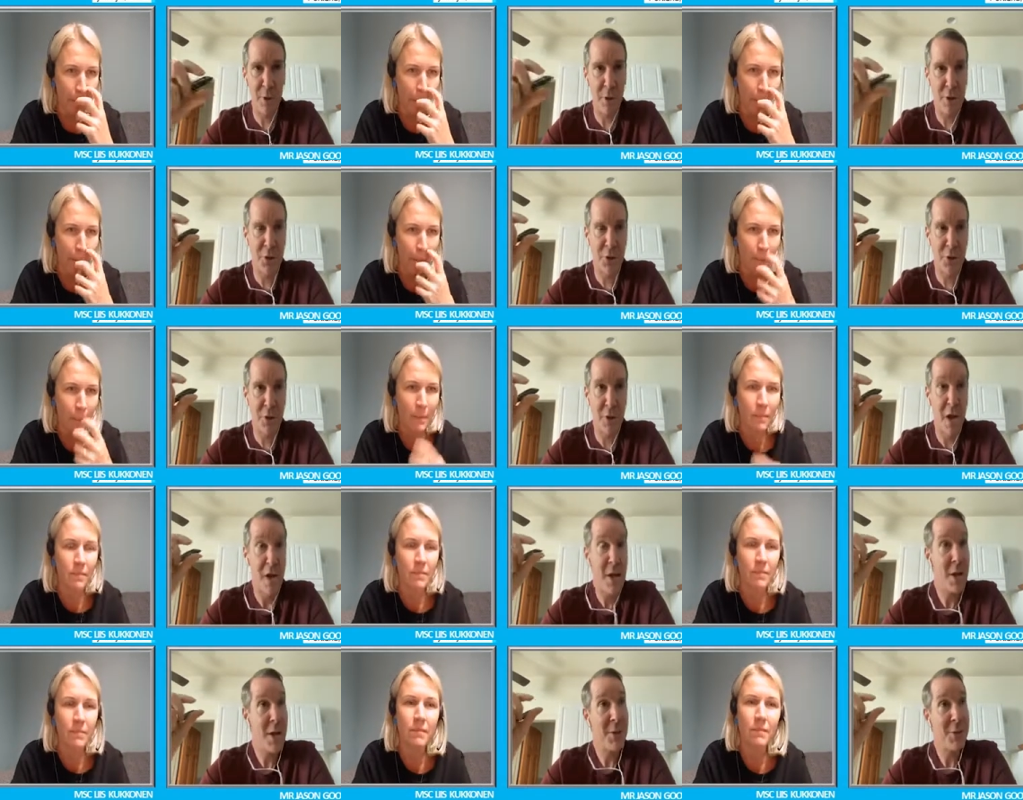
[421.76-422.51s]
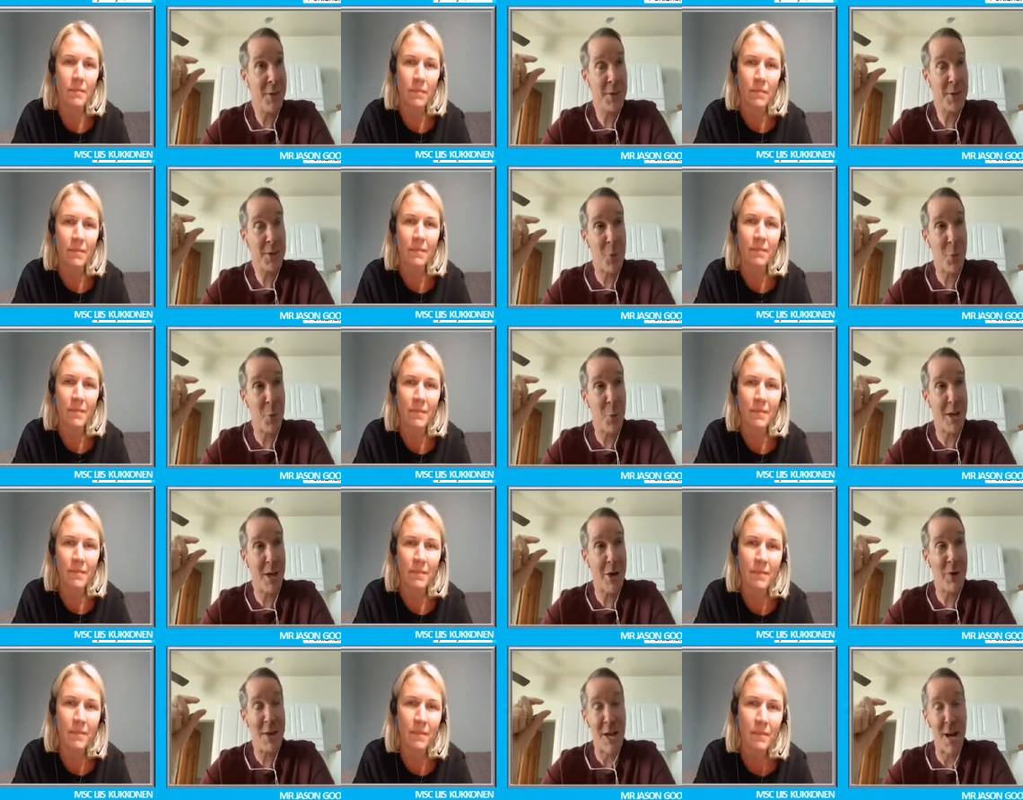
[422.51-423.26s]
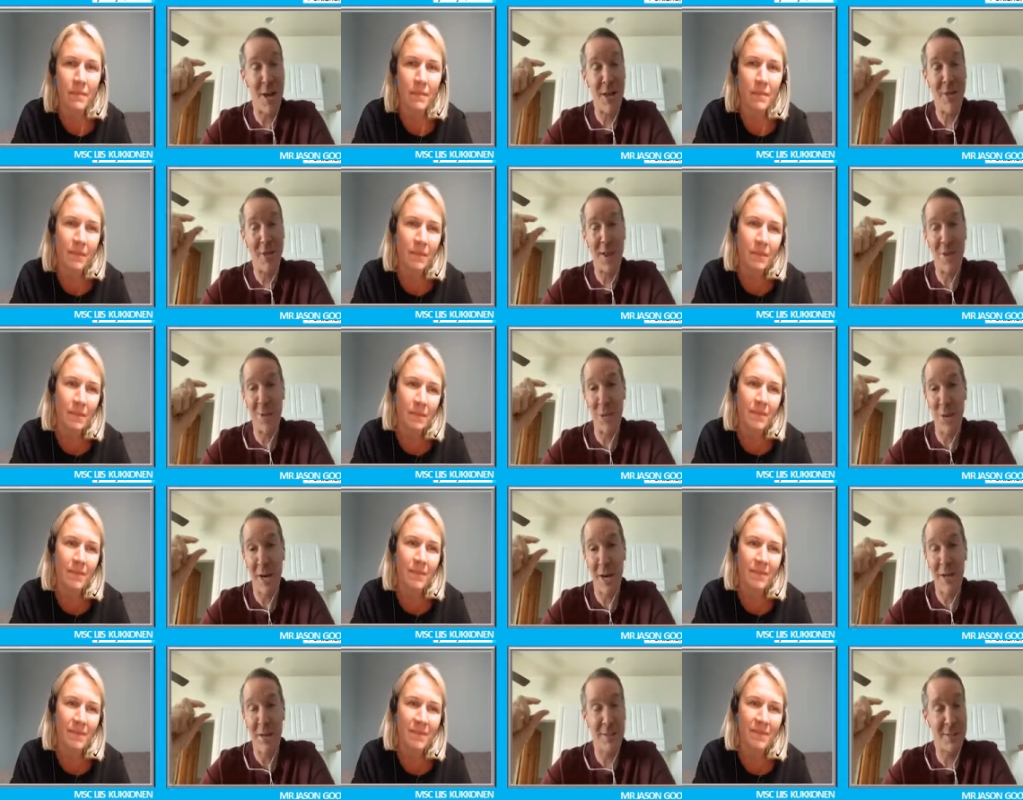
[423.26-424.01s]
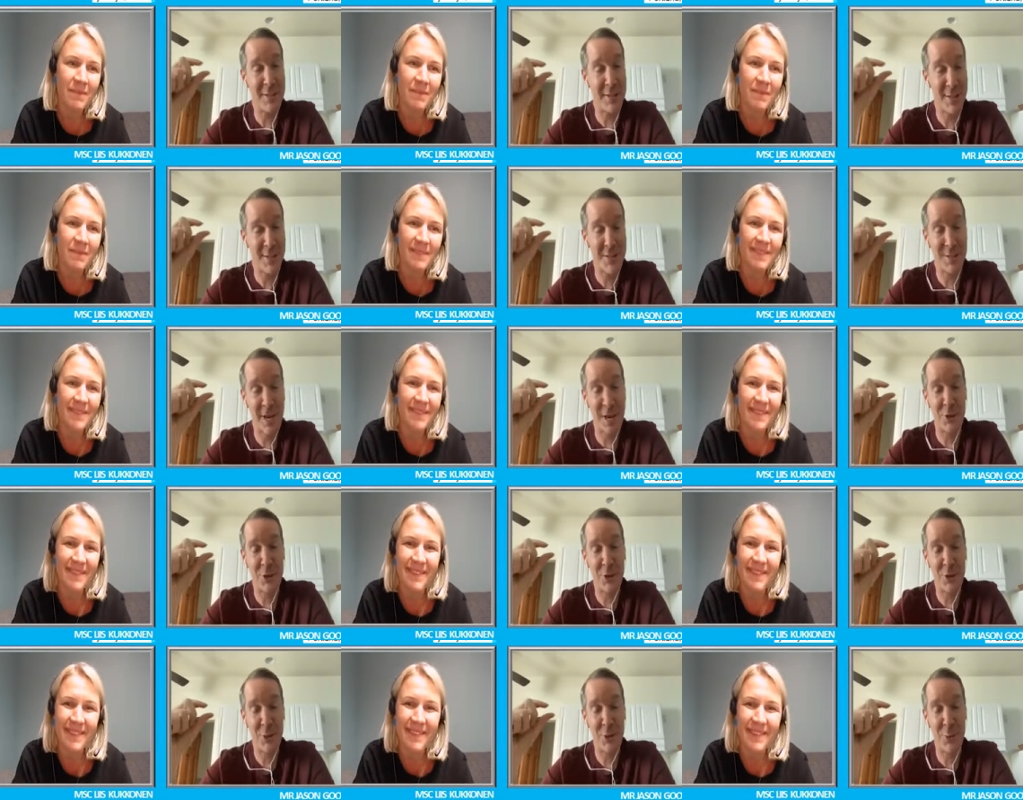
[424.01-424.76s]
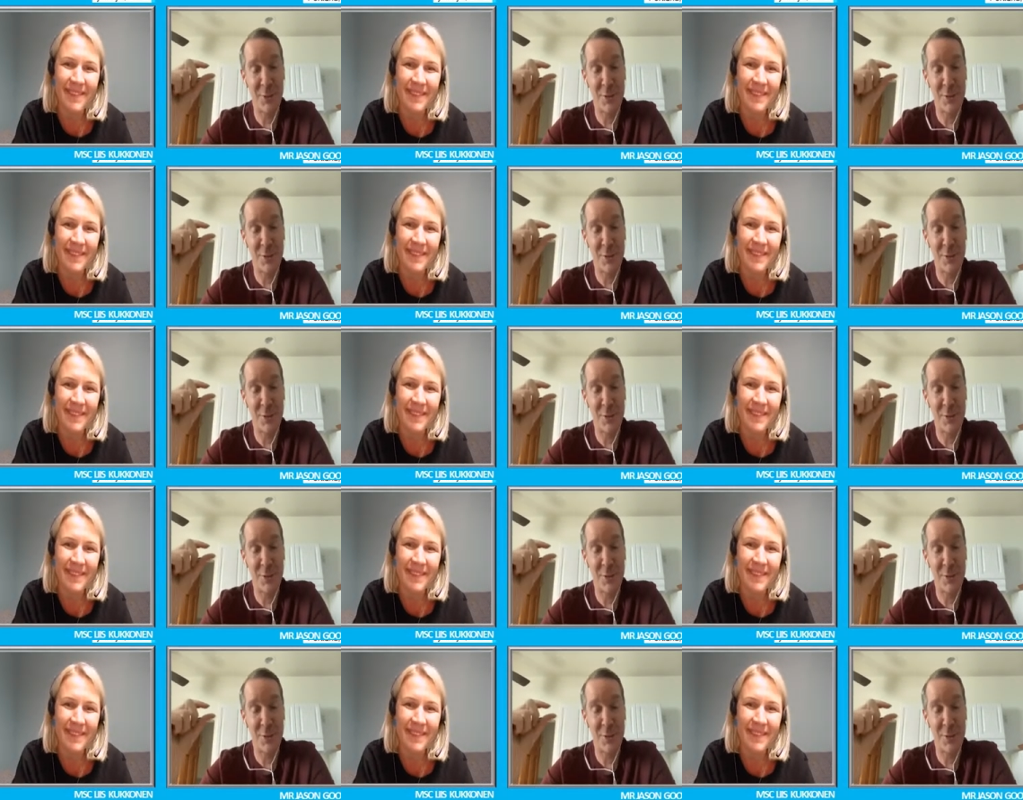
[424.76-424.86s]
Speaker 1: I'm not sure. This is one area I think the United States actually